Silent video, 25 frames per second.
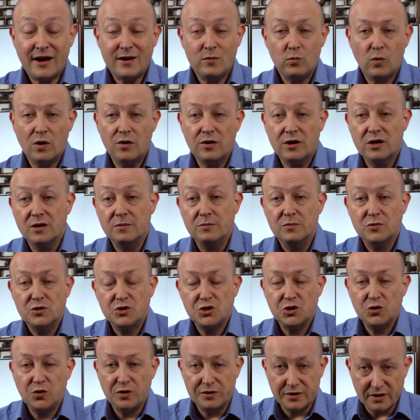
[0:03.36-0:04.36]
and welcome
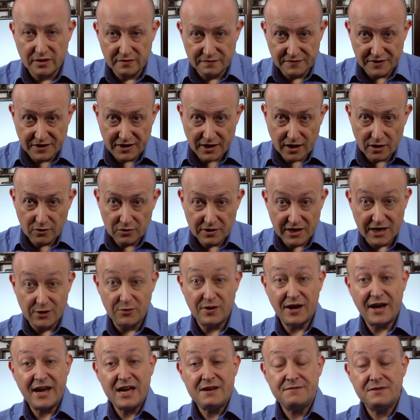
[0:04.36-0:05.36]
to another video
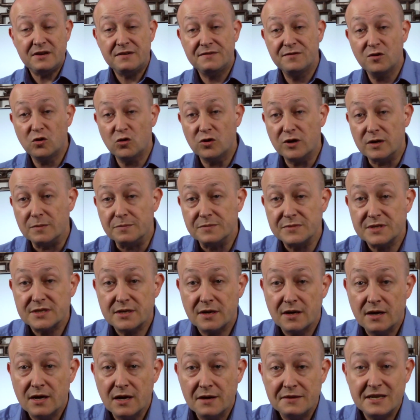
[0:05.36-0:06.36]
here at AV
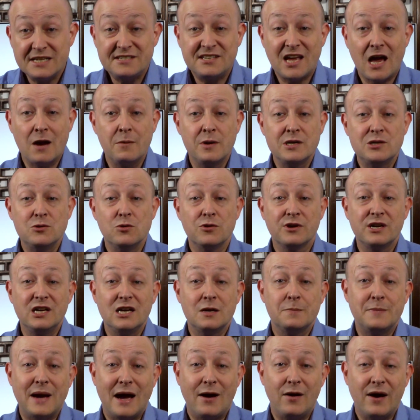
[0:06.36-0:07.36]
Forums. This time we're
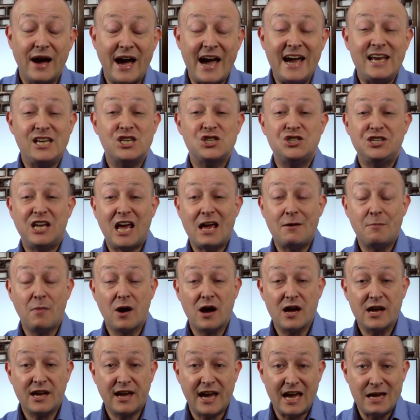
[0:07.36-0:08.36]
talking about
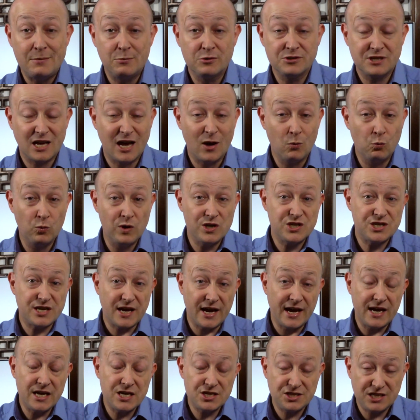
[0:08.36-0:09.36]
HDMI cables and which
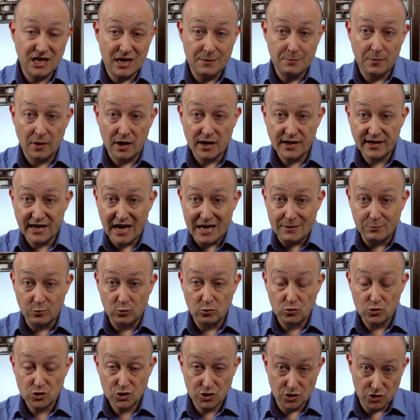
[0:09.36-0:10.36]
HDMI
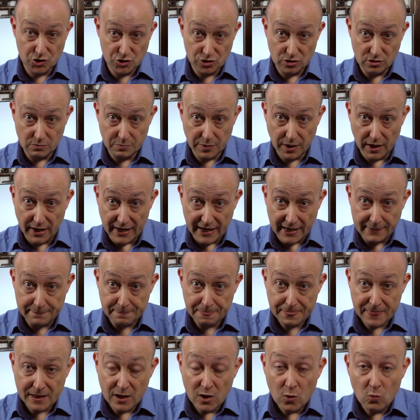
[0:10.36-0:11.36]
cable should you buy.
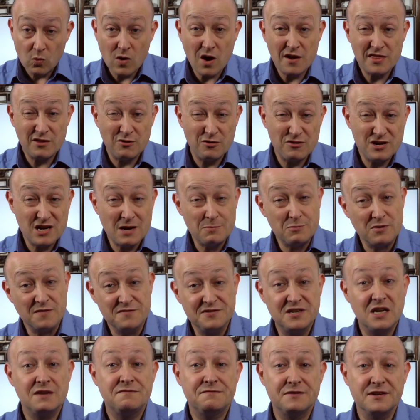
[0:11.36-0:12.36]
Well, there are a number
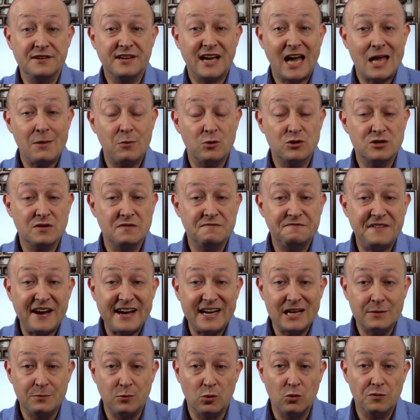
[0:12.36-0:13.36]
of different cables
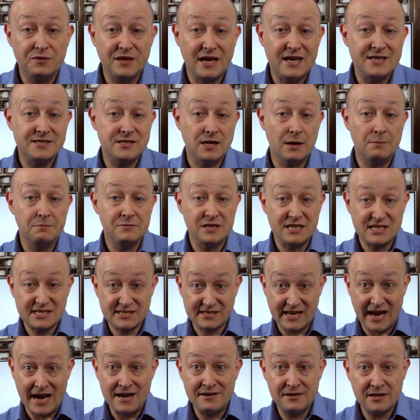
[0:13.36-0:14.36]
available. There's um, the
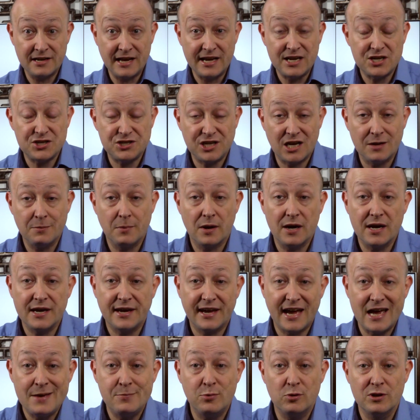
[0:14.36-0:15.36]
standard
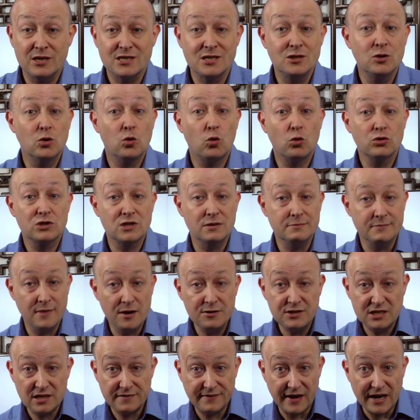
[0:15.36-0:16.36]
HDMI cable, there's an
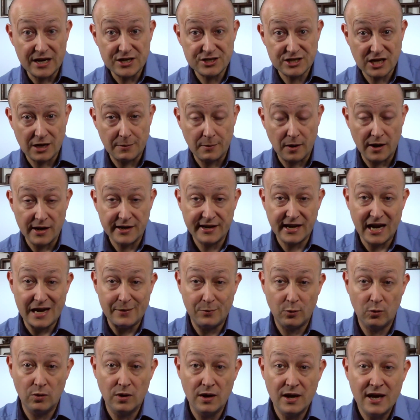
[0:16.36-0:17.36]
automotive HDMI
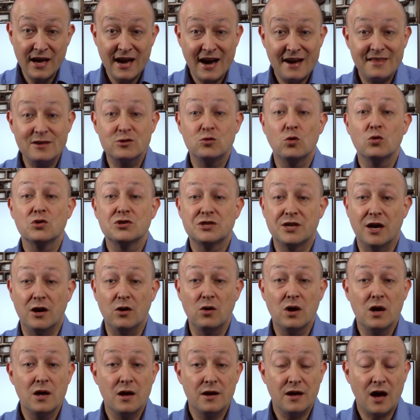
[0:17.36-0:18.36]
cable, there's
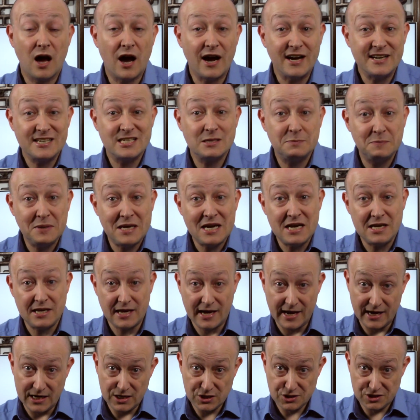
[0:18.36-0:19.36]
also
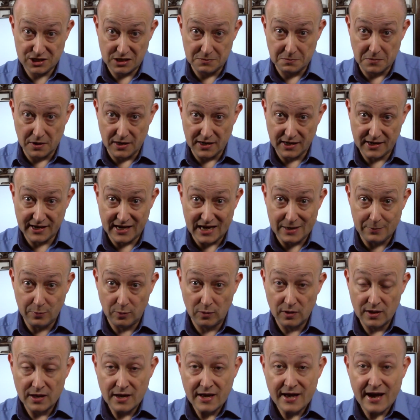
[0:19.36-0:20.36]
high-speed HDMI
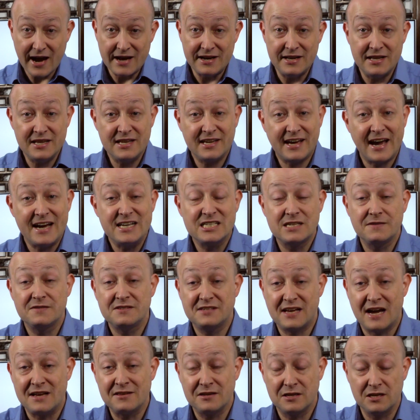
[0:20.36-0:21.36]
cable. And in the case of
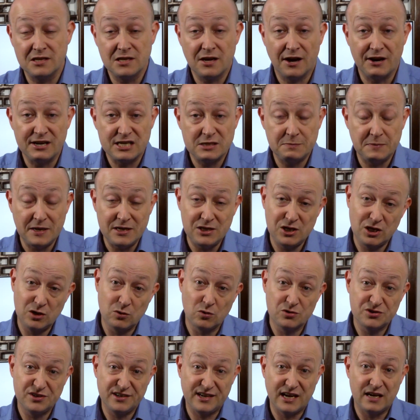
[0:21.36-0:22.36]
standard and high-speed, you can
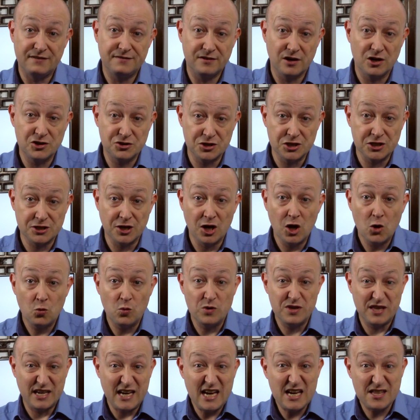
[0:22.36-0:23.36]
also get versions
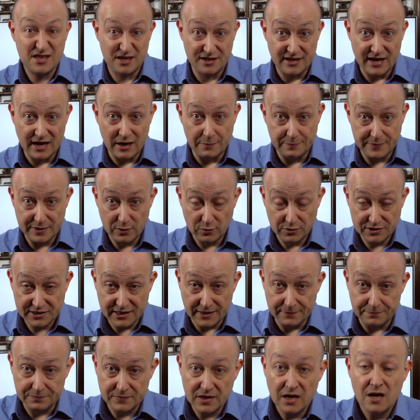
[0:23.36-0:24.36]
with Ethernet built
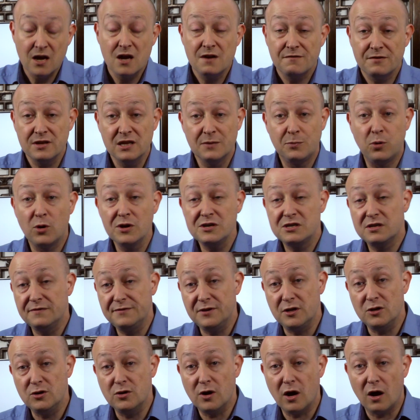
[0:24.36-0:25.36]
in. From the point of
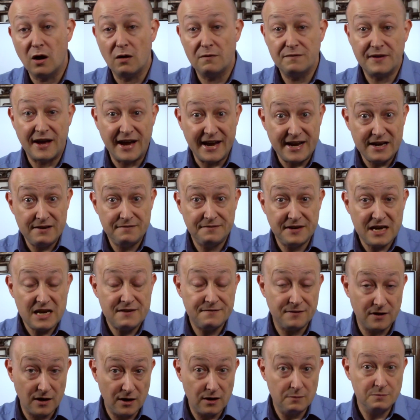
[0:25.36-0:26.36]
view of AV
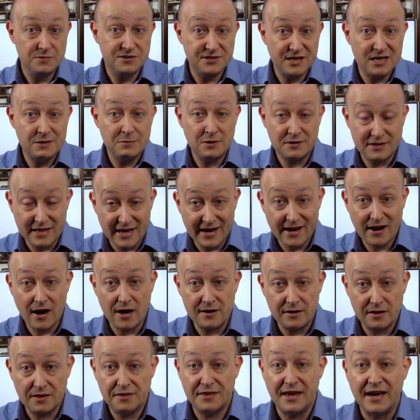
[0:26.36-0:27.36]
for home cinema and that
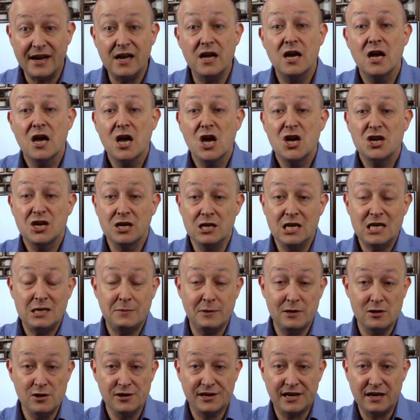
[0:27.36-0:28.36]
kind of thing, you need to
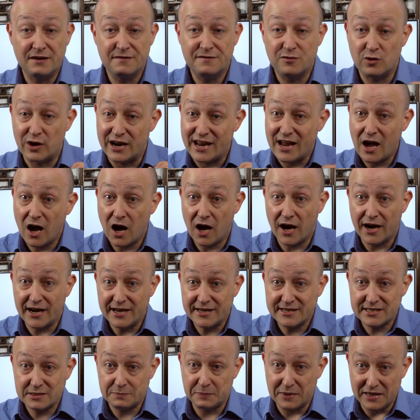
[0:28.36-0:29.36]
be looking for a
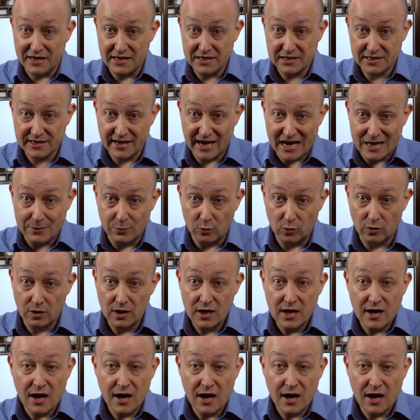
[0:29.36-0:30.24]
high-speed cable.